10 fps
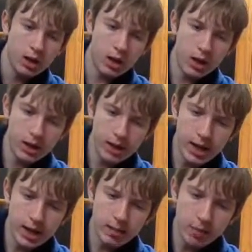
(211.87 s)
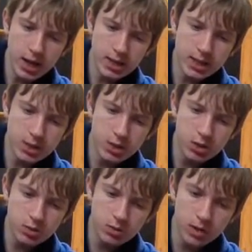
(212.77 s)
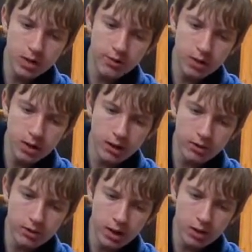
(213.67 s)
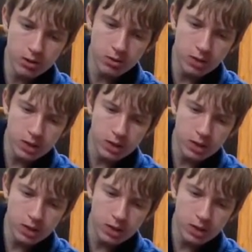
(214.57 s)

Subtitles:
Yeah, the plastics do definitely feel